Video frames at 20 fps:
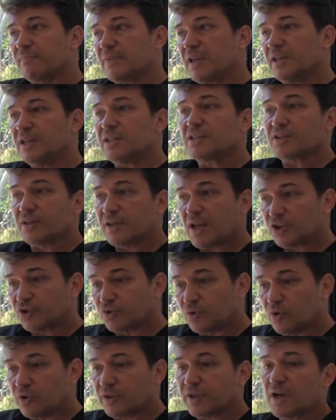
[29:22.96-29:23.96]

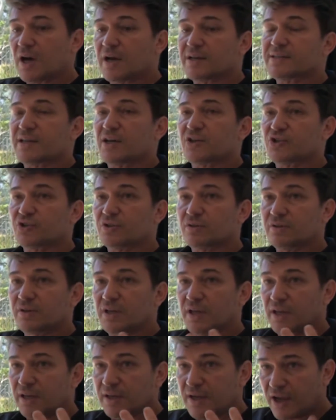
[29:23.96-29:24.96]
international organization,
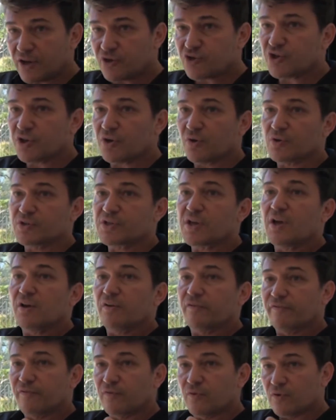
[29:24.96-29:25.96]
in NGOs,
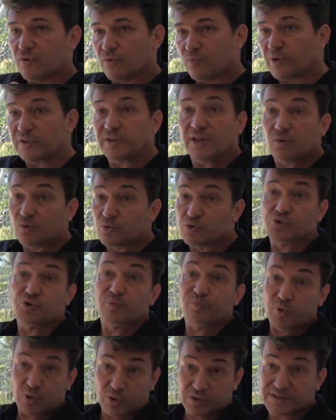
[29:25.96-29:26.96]
for what they call
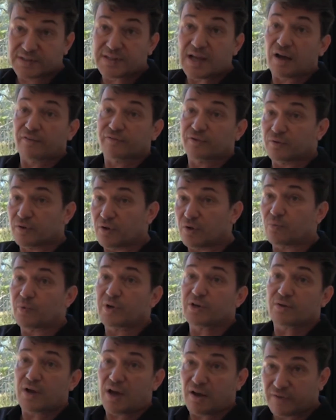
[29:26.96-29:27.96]
support staff,
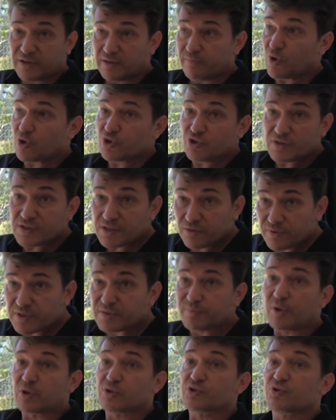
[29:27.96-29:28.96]
when you have an emergency
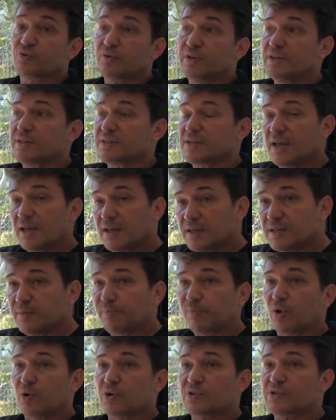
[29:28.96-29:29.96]
response unit
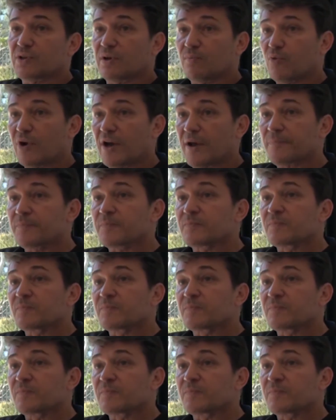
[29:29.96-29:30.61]
deployed somewhere.